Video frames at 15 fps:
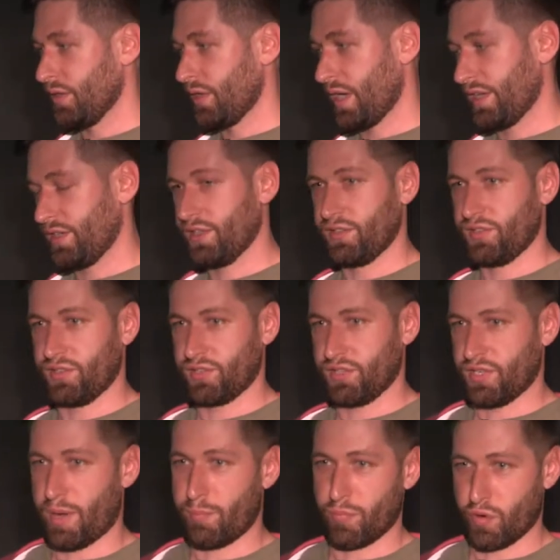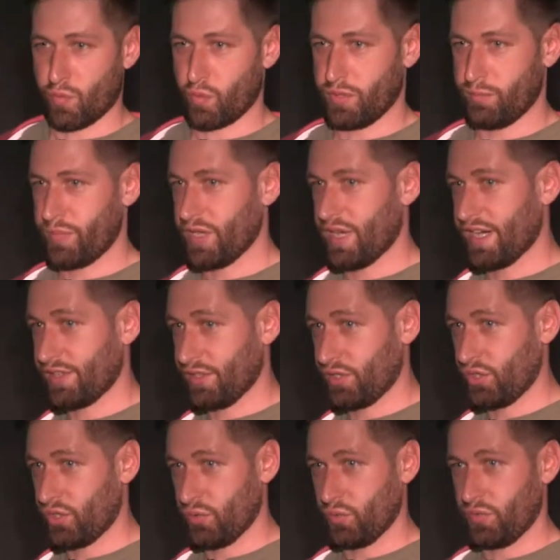identity number will be added
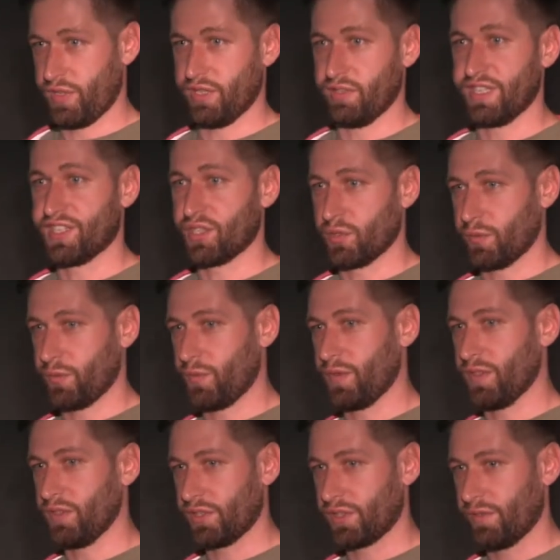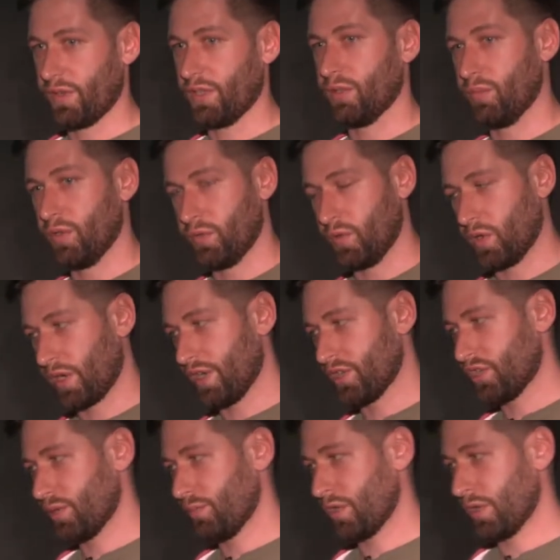to the list of fields available for
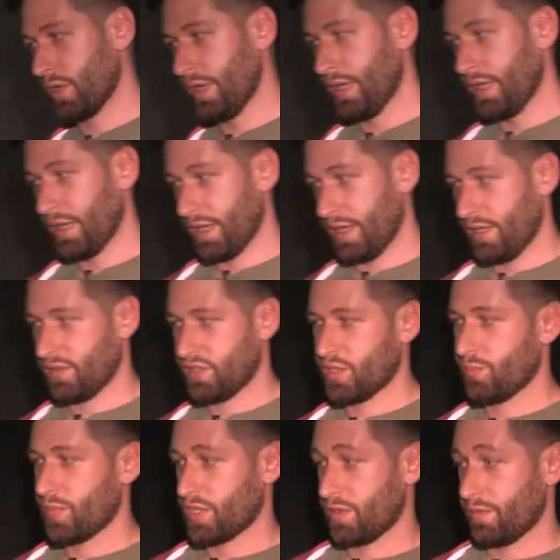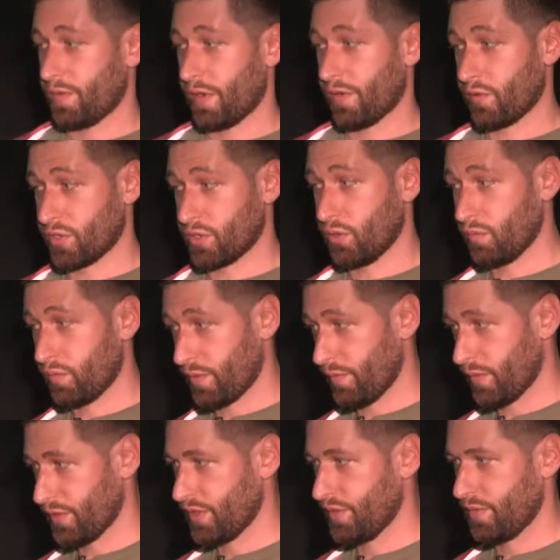customer, and specify a resolver
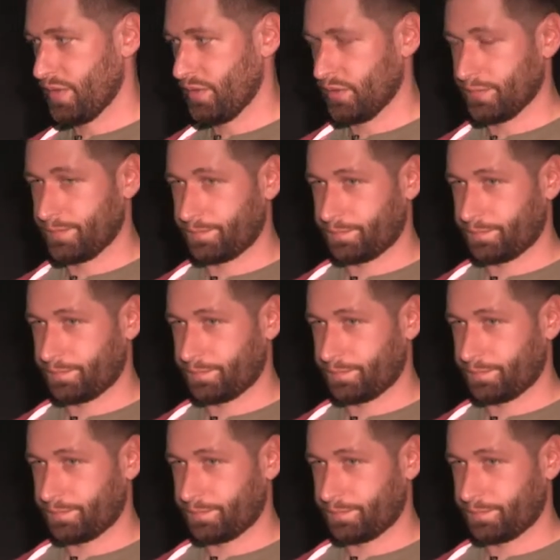for this field.